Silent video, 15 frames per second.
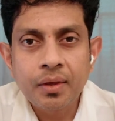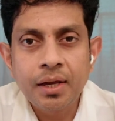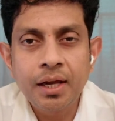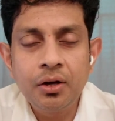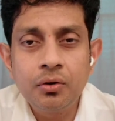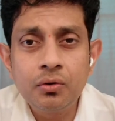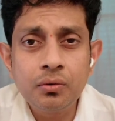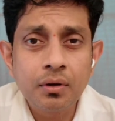
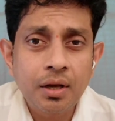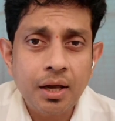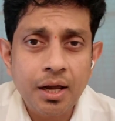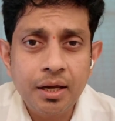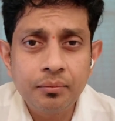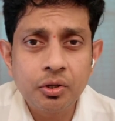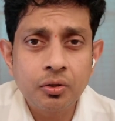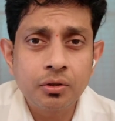Hello,
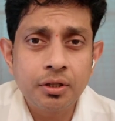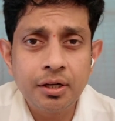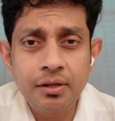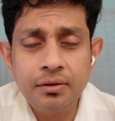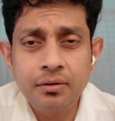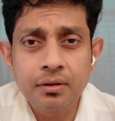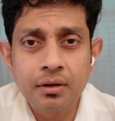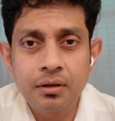I am Dr.
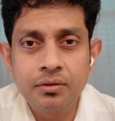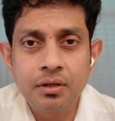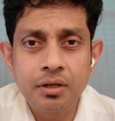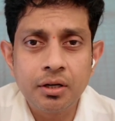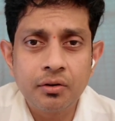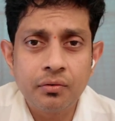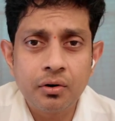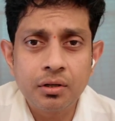Dinesh,
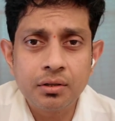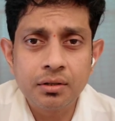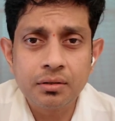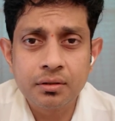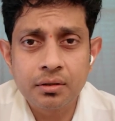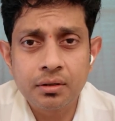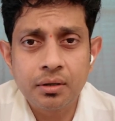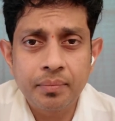consultant
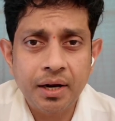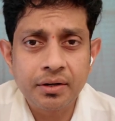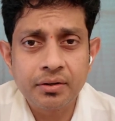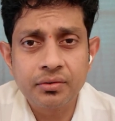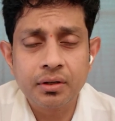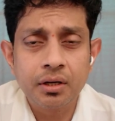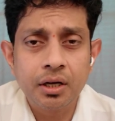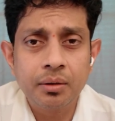nephrologist
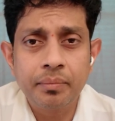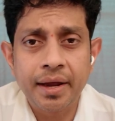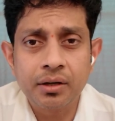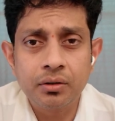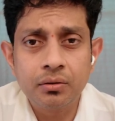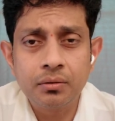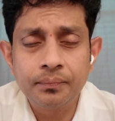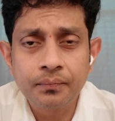practicing in
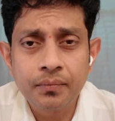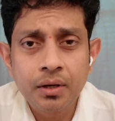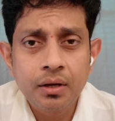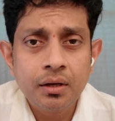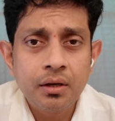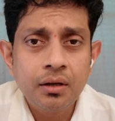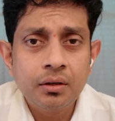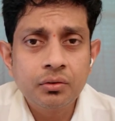Bangalore.
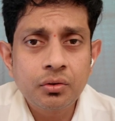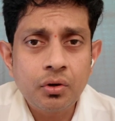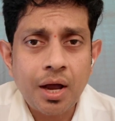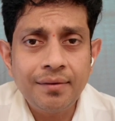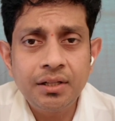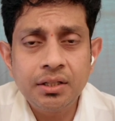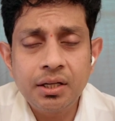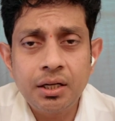So
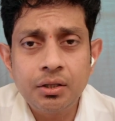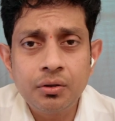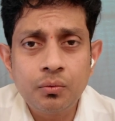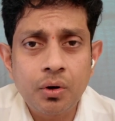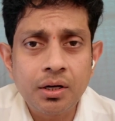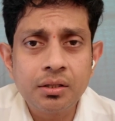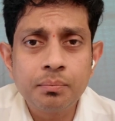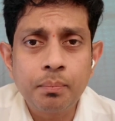I will tell you
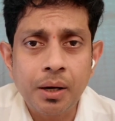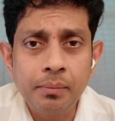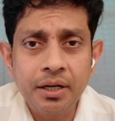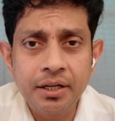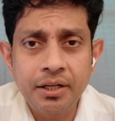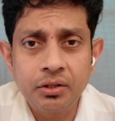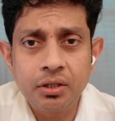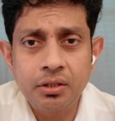what is
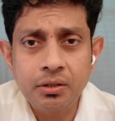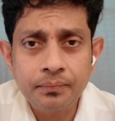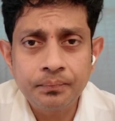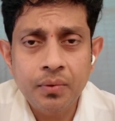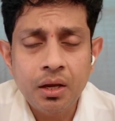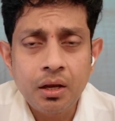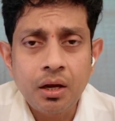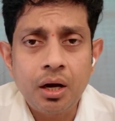permanent catheter.
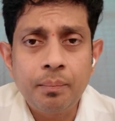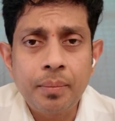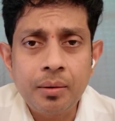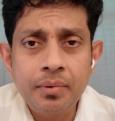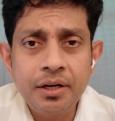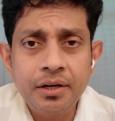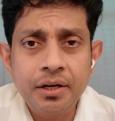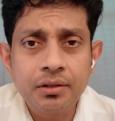A
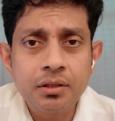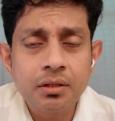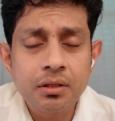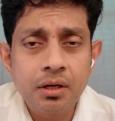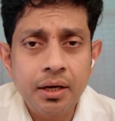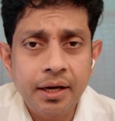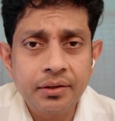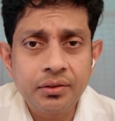permanent
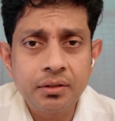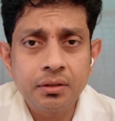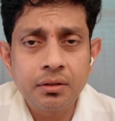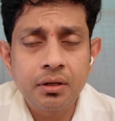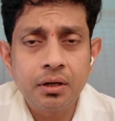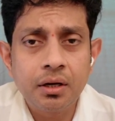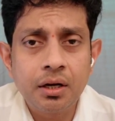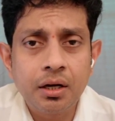
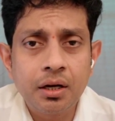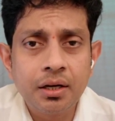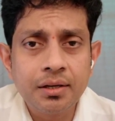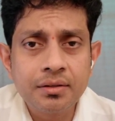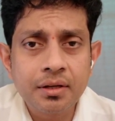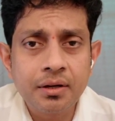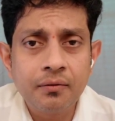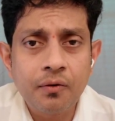catheter
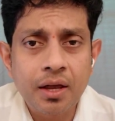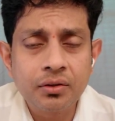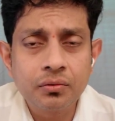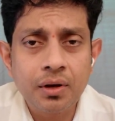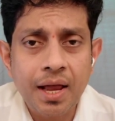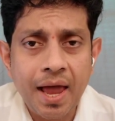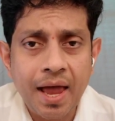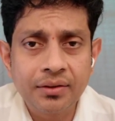is a
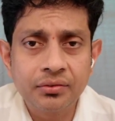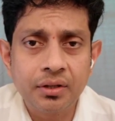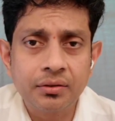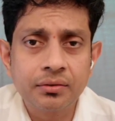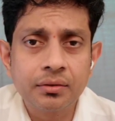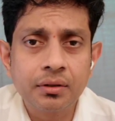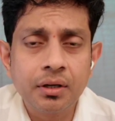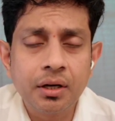vascular
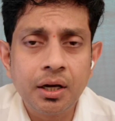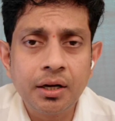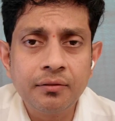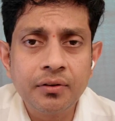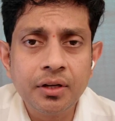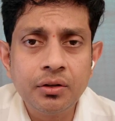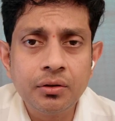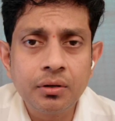access,
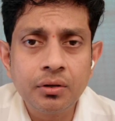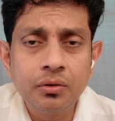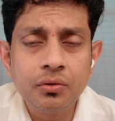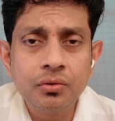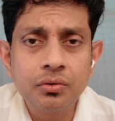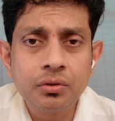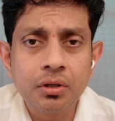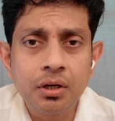and we
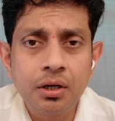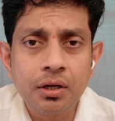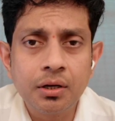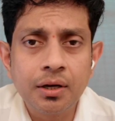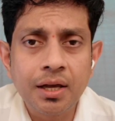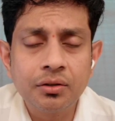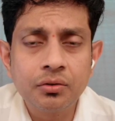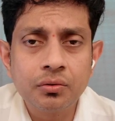used
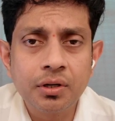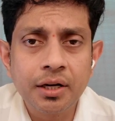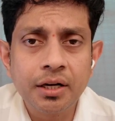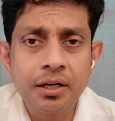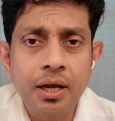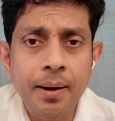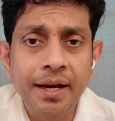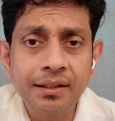to
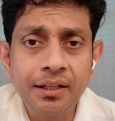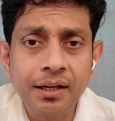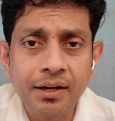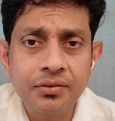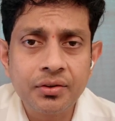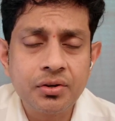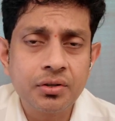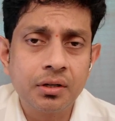create a
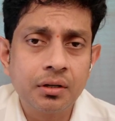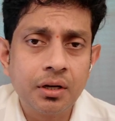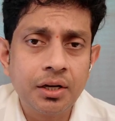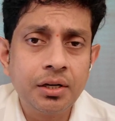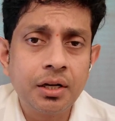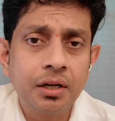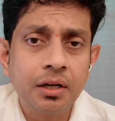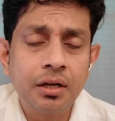catheterization
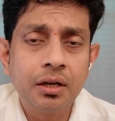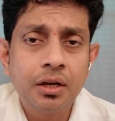into